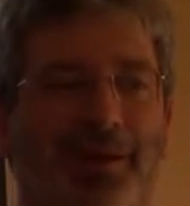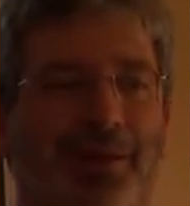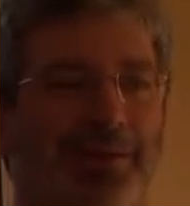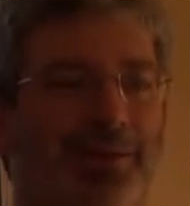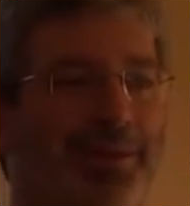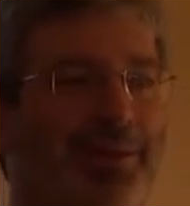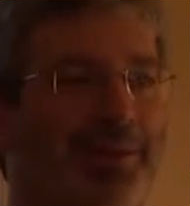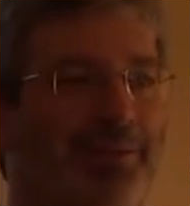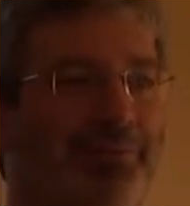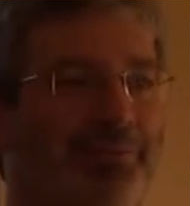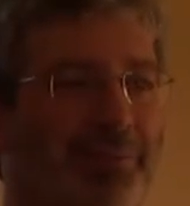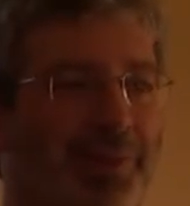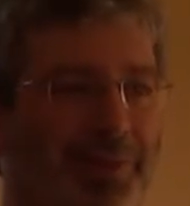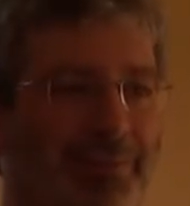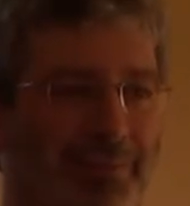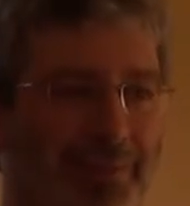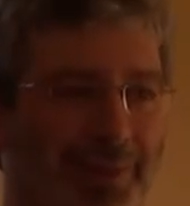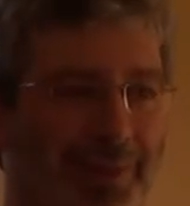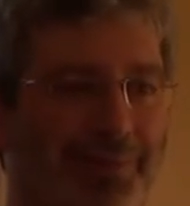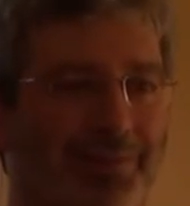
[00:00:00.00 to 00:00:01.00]
you need to
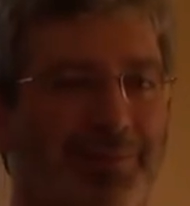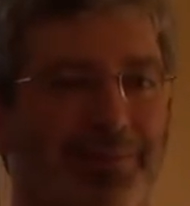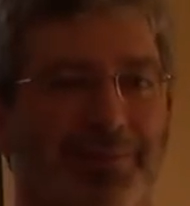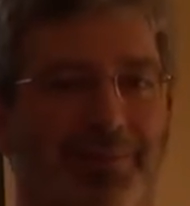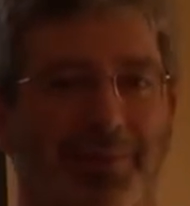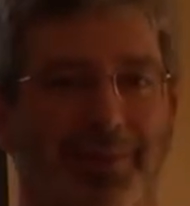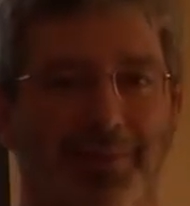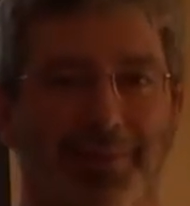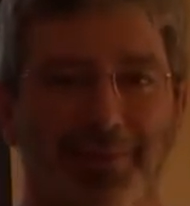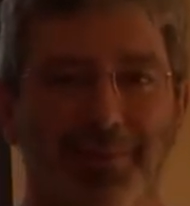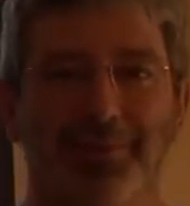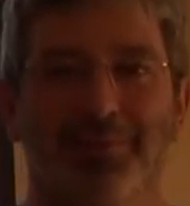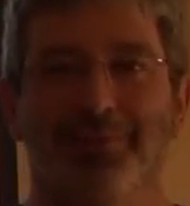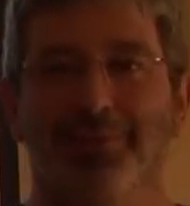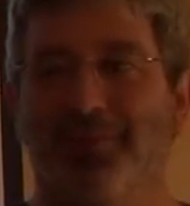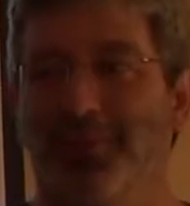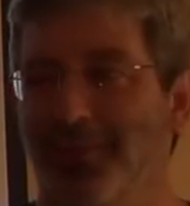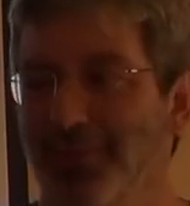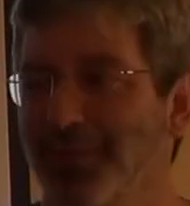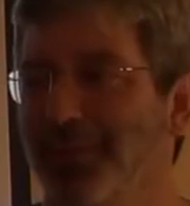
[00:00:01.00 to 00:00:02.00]
fix this and
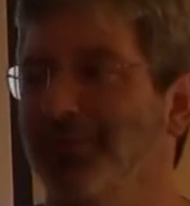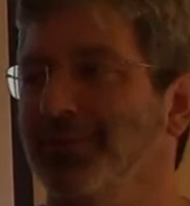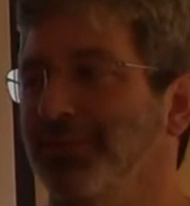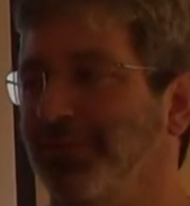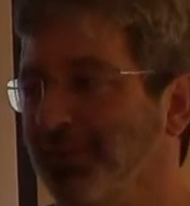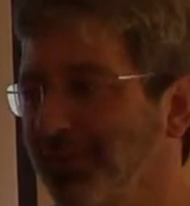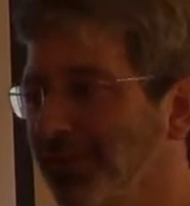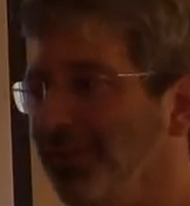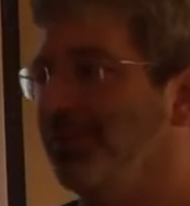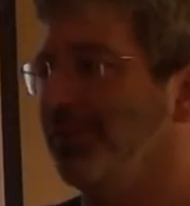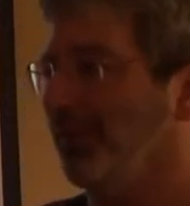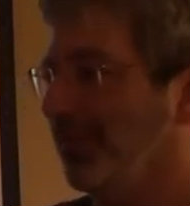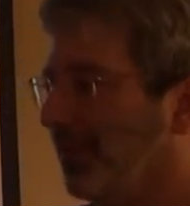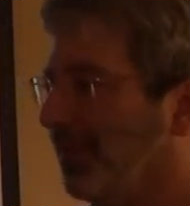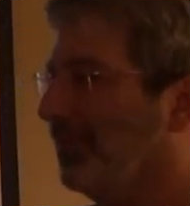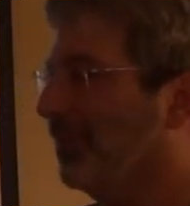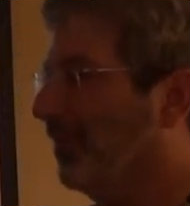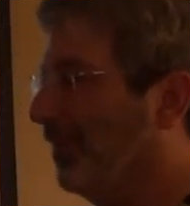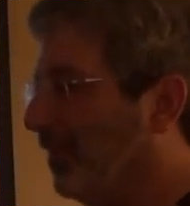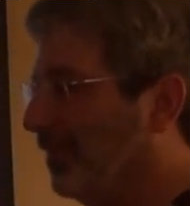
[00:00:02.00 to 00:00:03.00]
this and this and this and
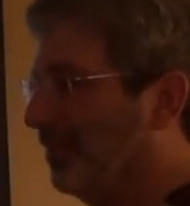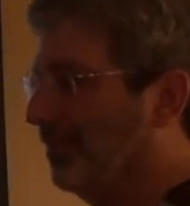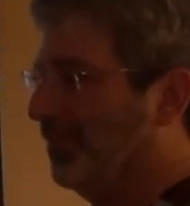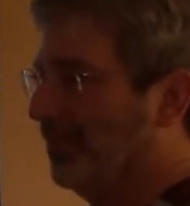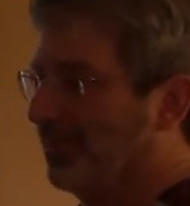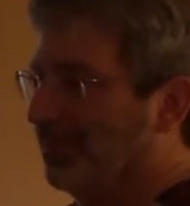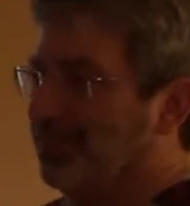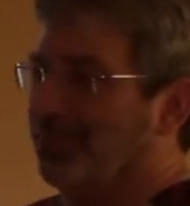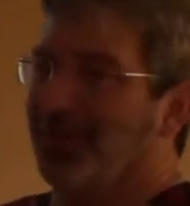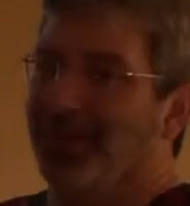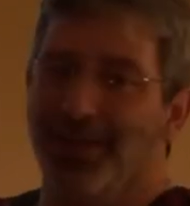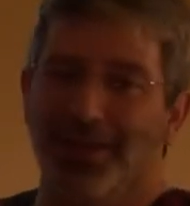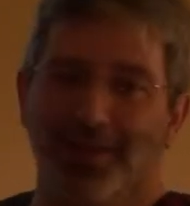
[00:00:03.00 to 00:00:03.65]
this and this and this.